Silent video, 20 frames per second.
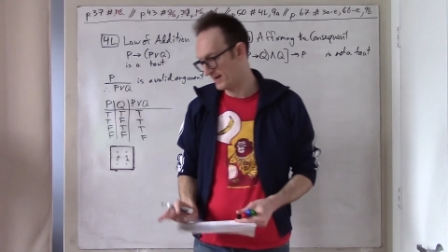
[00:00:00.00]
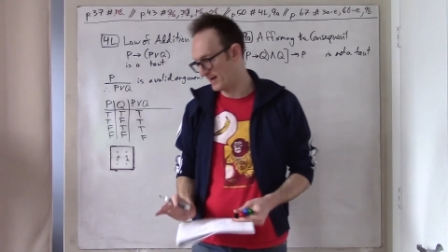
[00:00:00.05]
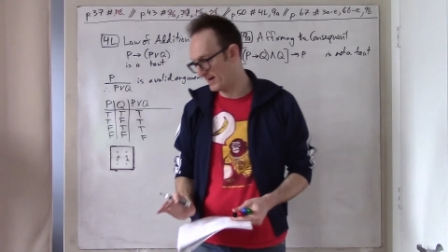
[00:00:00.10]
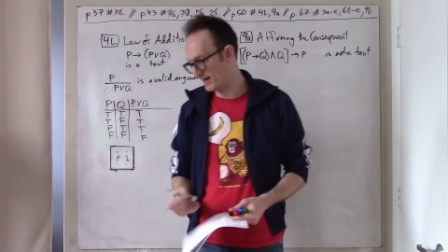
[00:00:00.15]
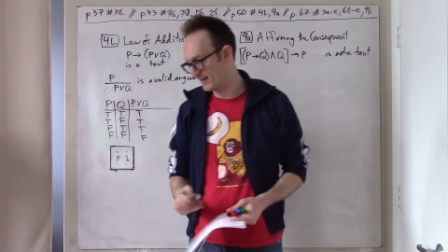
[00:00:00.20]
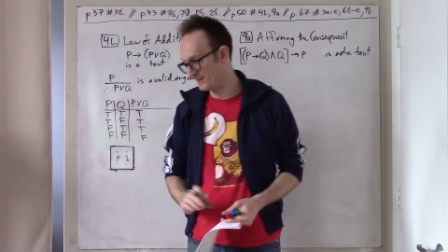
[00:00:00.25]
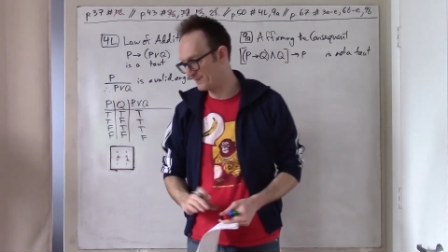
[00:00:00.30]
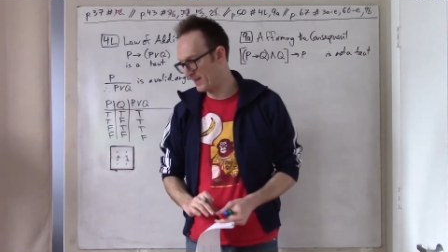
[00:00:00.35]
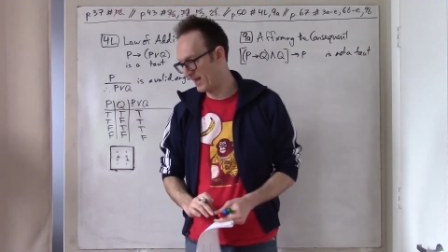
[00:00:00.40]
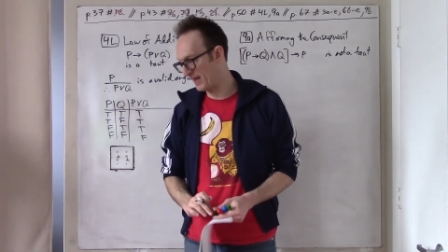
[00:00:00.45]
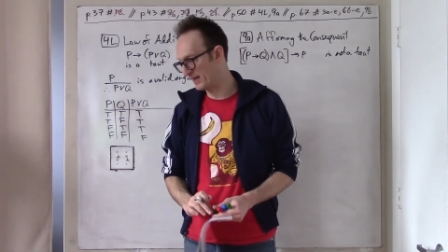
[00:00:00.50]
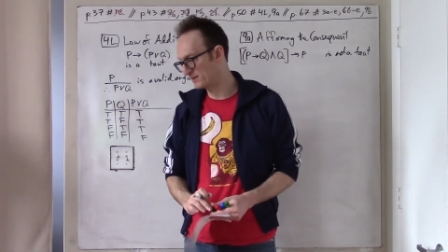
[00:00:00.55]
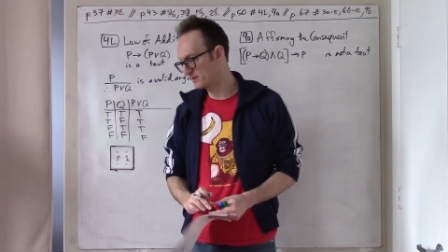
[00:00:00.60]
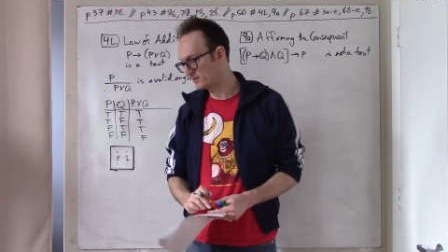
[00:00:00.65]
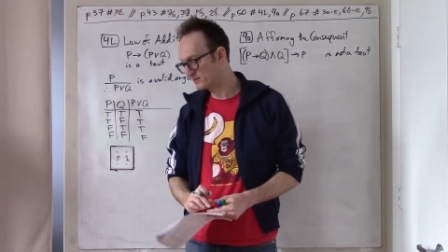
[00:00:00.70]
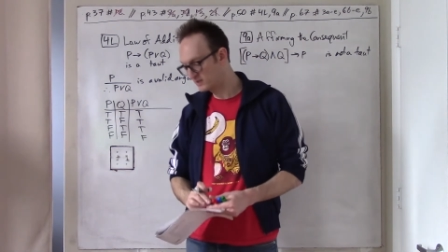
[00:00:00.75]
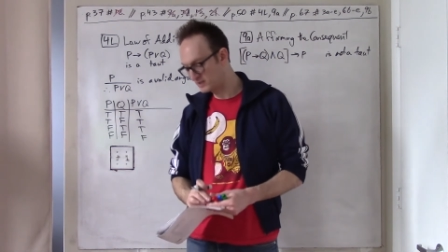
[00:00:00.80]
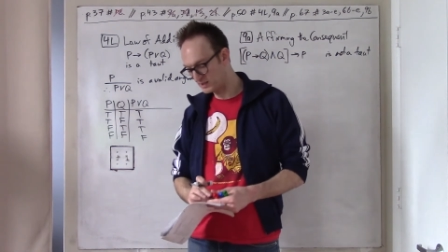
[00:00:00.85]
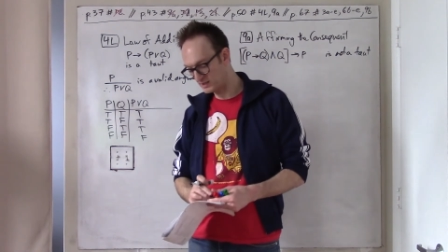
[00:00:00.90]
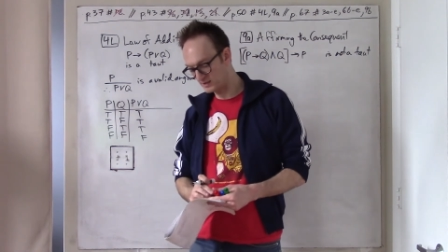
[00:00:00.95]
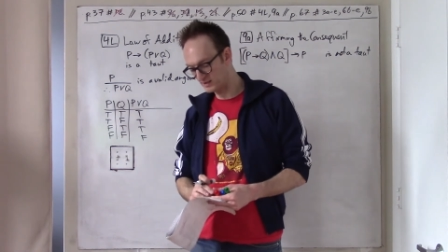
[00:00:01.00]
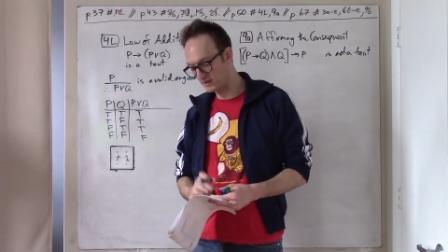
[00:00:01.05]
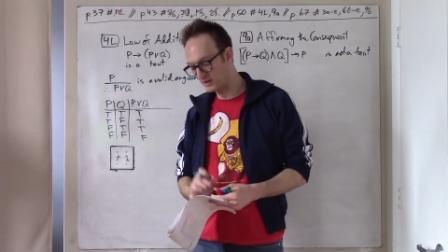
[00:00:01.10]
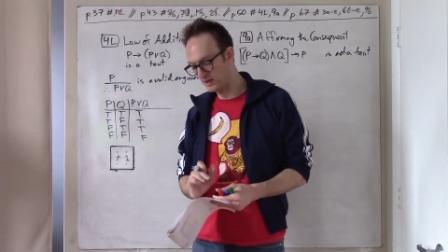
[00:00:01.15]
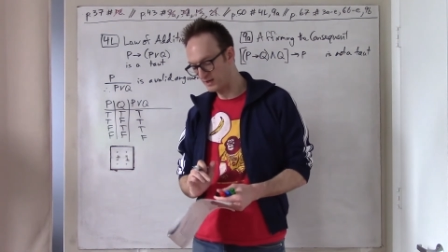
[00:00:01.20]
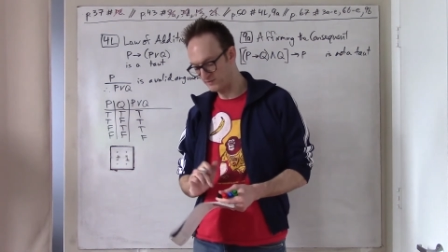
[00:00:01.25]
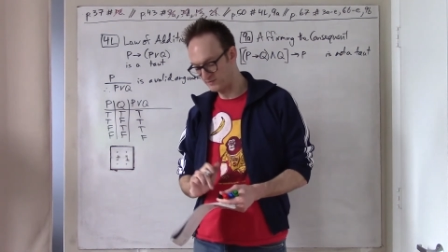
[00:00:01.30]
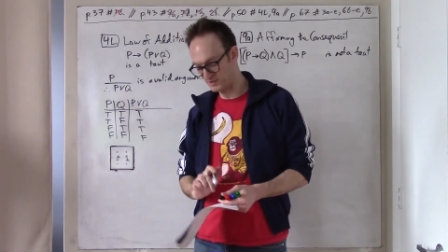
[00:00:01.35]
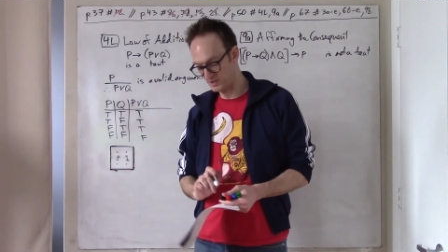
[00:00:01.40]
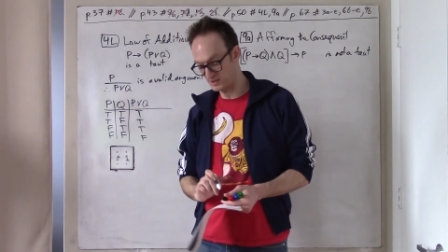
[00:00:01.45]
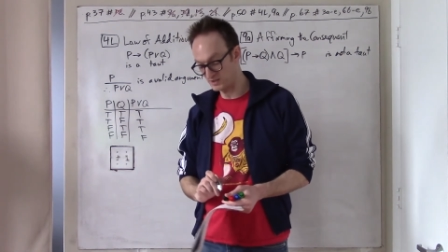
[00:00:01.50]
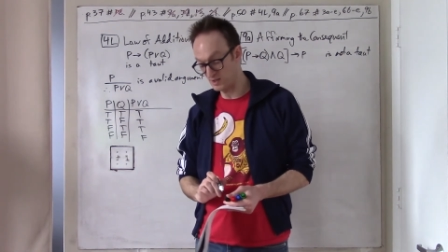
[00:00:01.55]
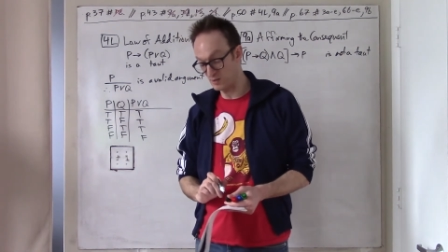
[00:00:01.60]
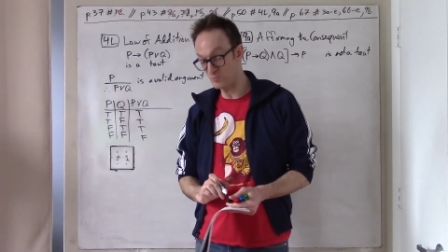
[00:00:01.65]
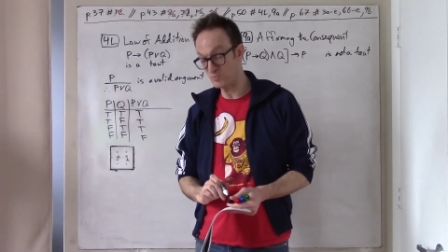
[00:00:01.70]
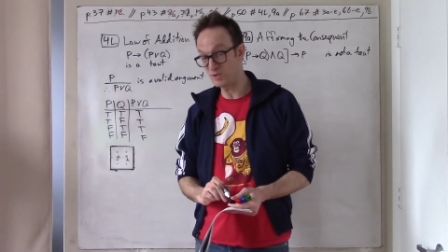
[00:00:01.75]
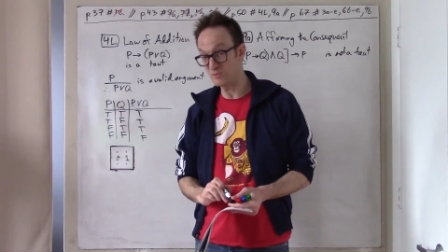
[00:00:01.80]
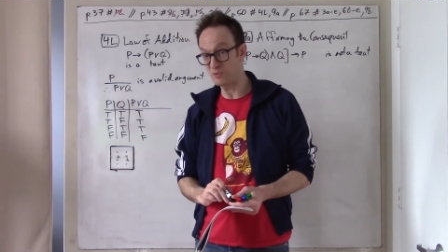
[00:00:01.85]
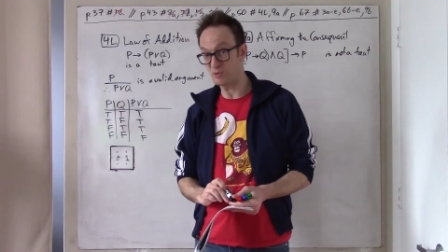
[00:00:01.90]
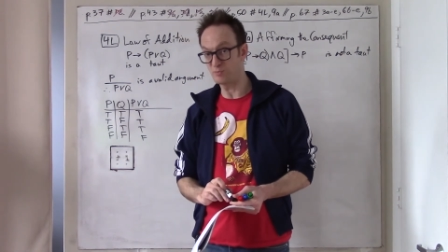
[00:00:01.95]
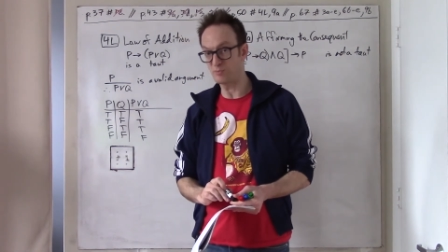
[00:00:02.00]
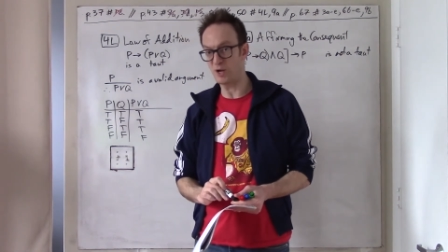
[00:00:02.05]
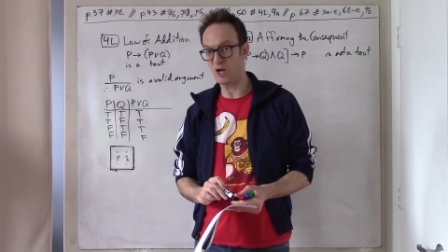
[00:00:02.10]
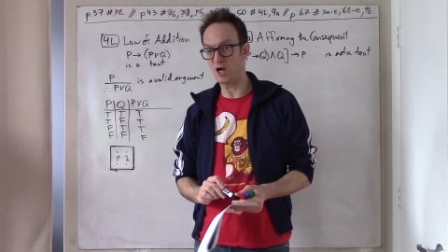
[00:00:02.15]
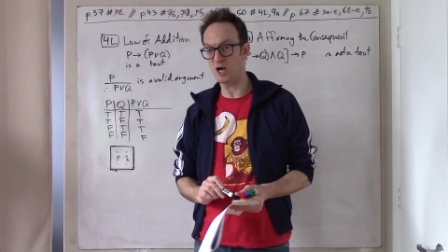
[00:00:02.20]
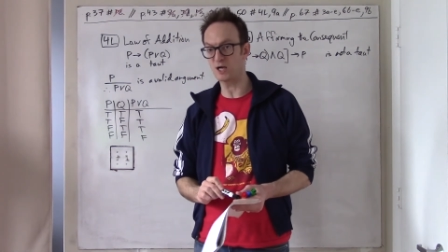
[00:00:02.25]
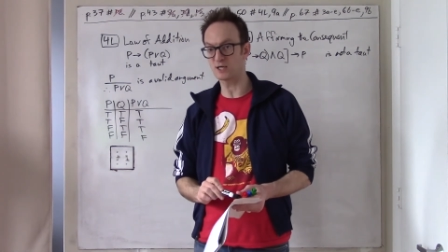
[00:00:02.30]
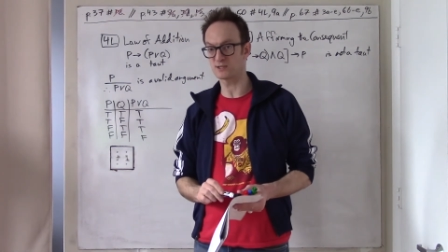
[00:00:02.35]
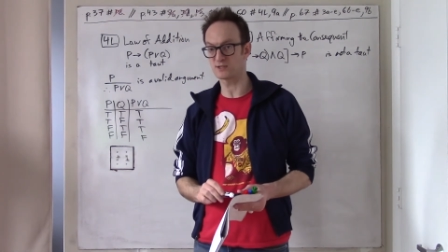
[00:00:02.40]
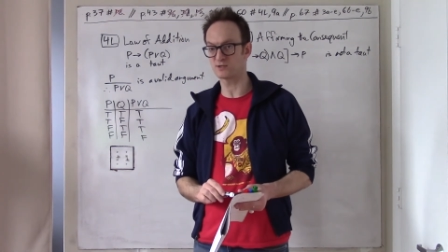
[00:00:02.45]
um, and this gives some people pause.